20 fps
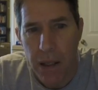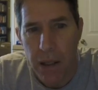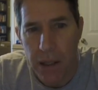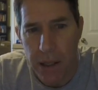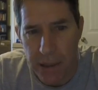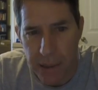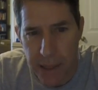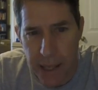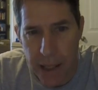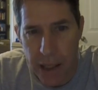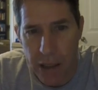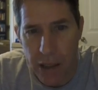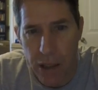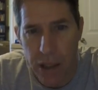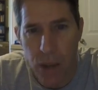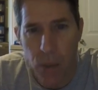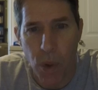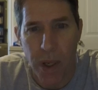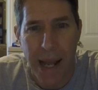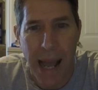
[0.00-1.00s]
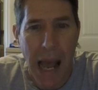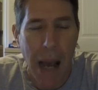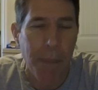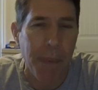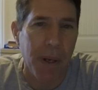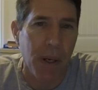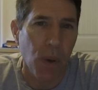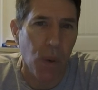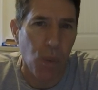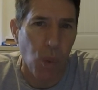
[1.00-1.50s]
Let's take a look at what
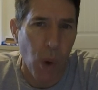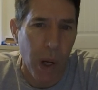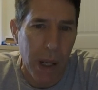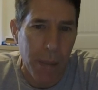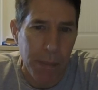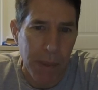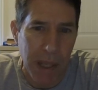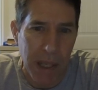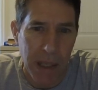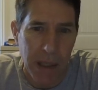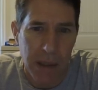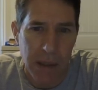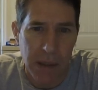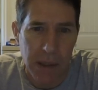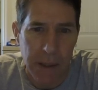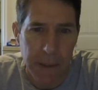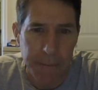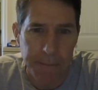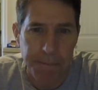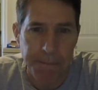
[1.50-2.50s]
happened and what it means,